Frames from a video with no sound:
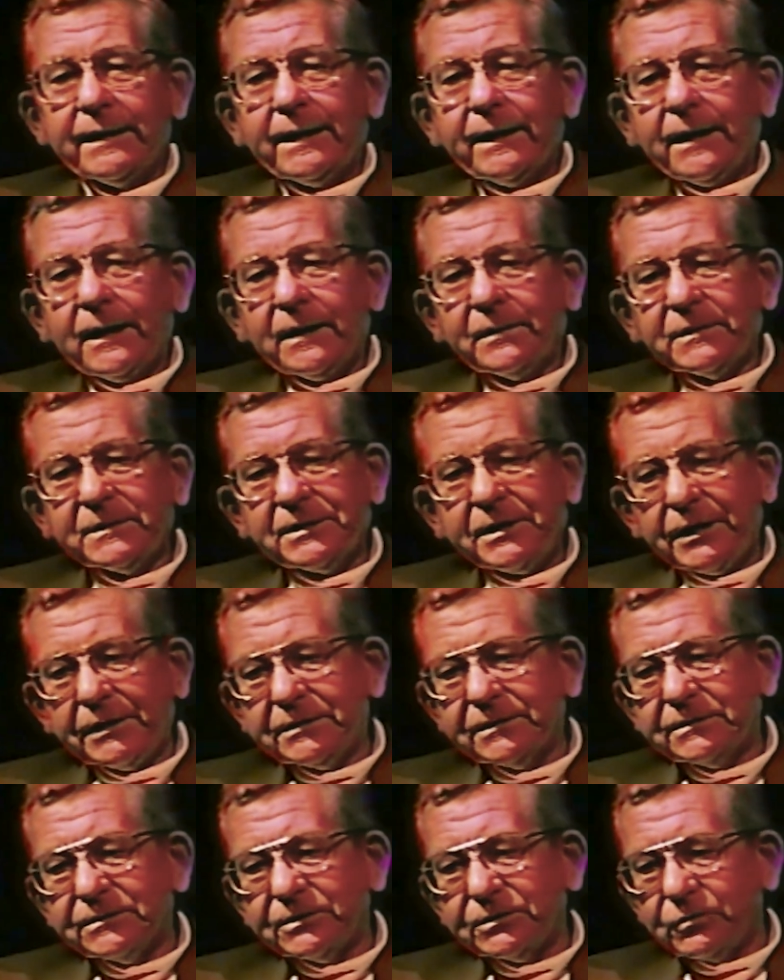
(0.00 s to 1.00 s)
On the
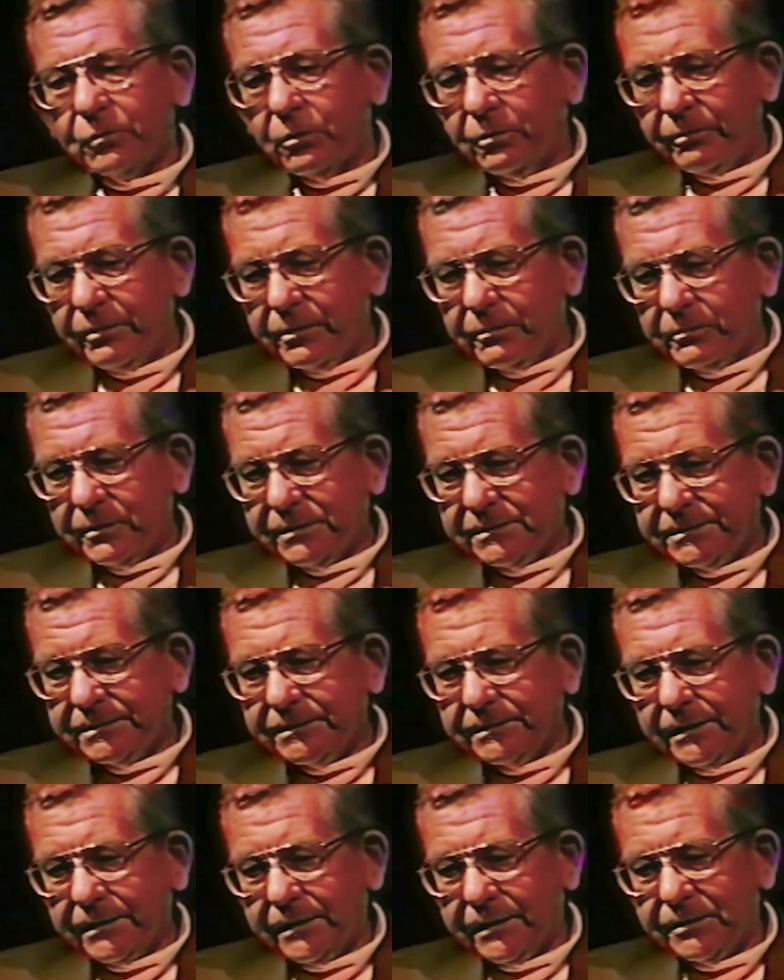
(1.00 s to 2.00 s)
second story was
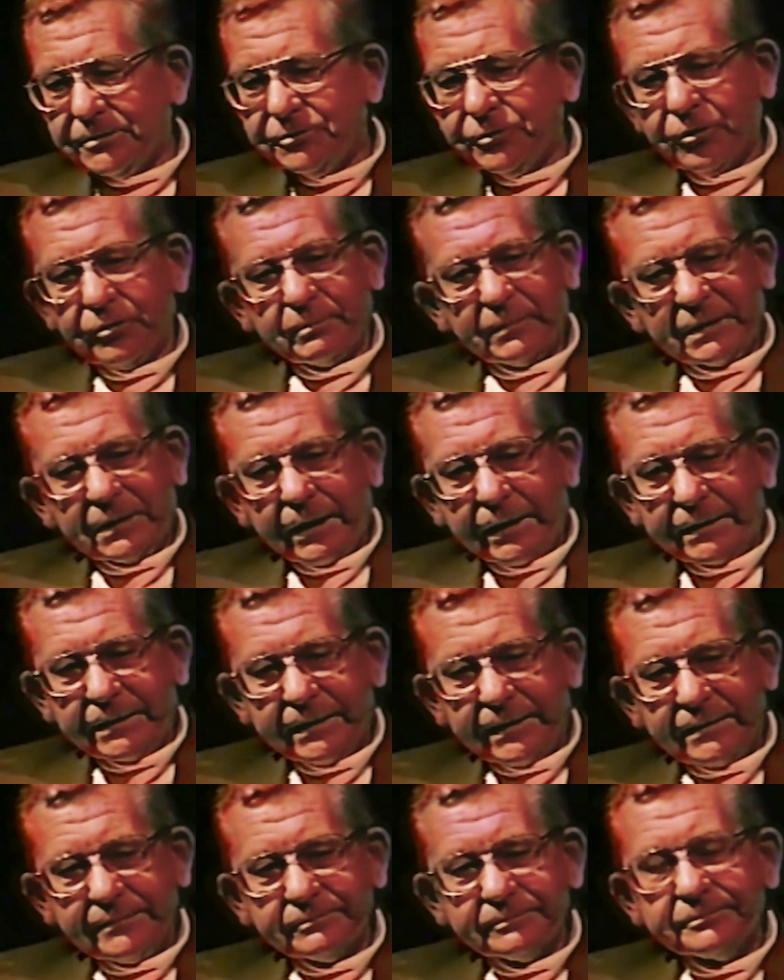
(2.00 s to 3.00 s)
a German
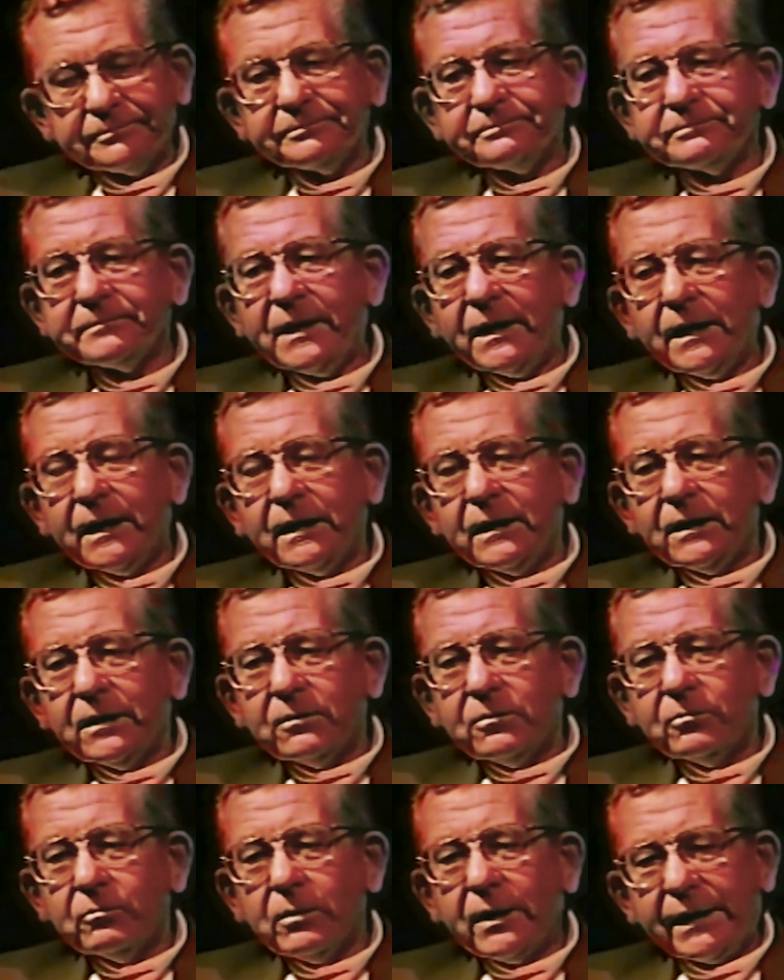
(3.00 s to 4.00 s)
lady
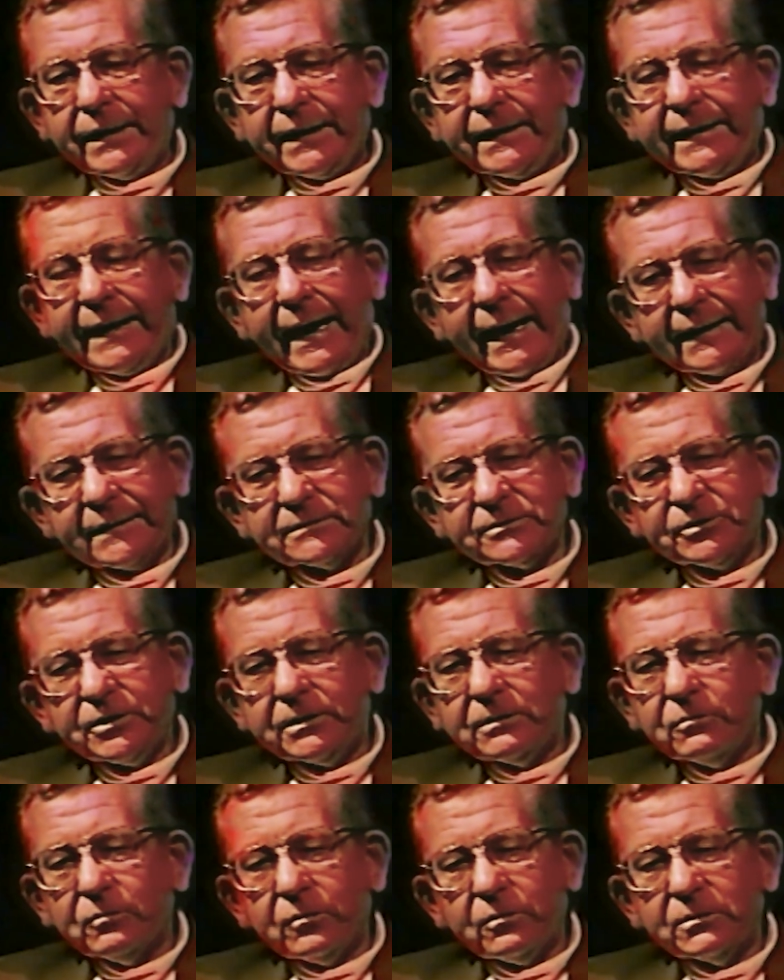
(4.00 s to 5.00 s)
who had a cat she
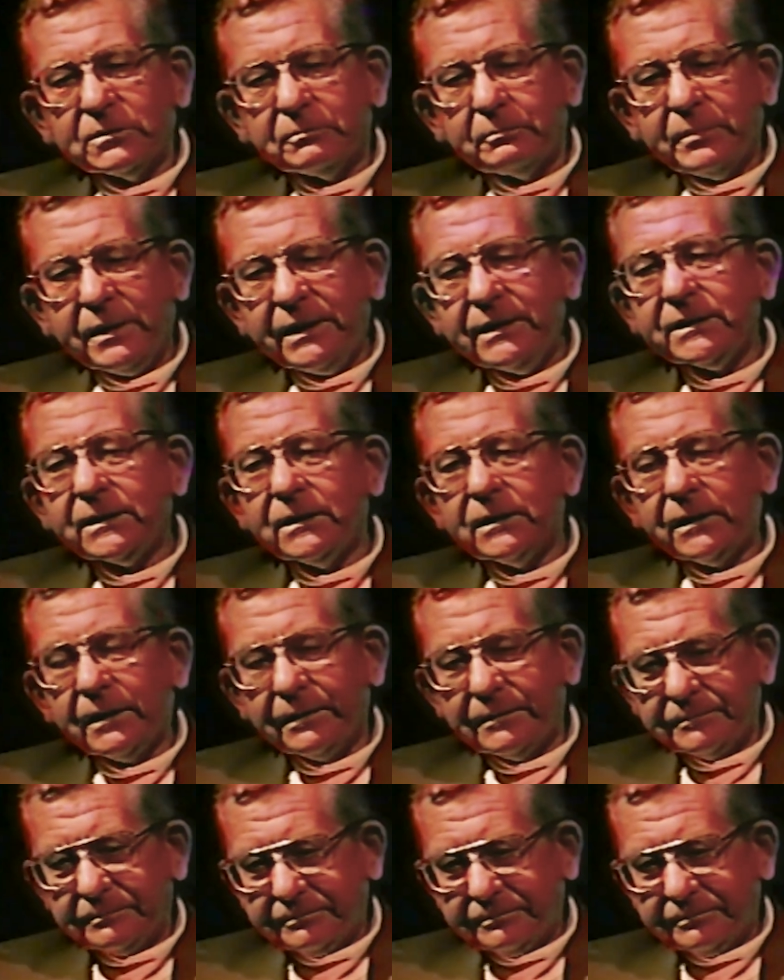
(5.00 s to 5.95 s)
called Pinkola.